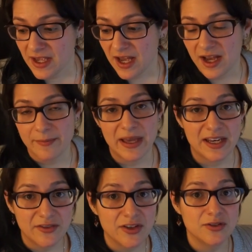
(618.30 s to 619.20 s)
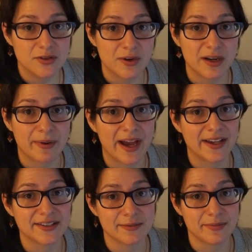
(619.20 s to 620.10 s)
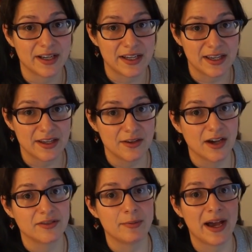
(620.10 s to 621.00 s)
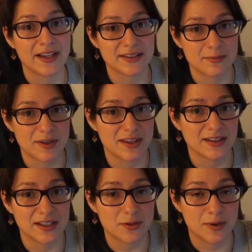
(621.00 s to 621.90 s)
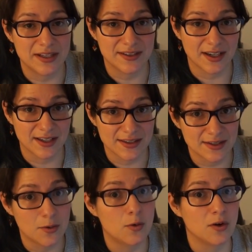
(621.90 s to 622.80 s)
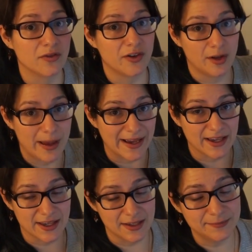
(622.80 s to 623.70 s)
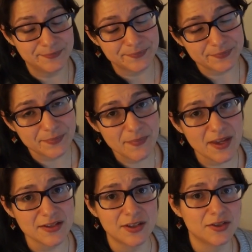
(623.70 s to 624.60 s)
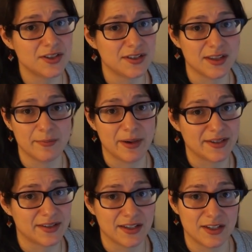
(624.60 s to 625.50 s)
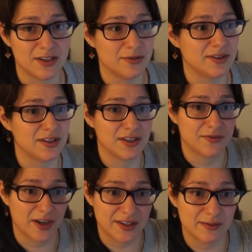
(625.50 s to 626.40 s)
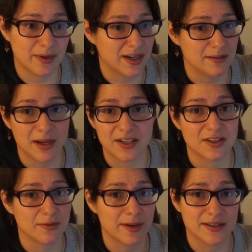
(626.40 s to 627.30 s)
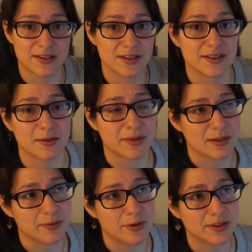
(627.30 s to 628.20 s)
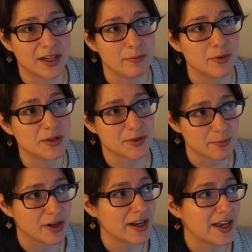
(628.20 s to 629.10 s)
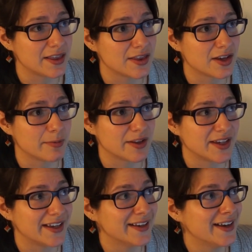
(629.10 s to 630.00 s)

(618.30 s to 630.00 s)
Um, and if you do want to pass somebody, you have to pass them within like 20 seconds or fall back again. So she said the best thing to do is to just find somebody and match their pace and just stick with them the whole time, which was smart. I hadn't thought about that.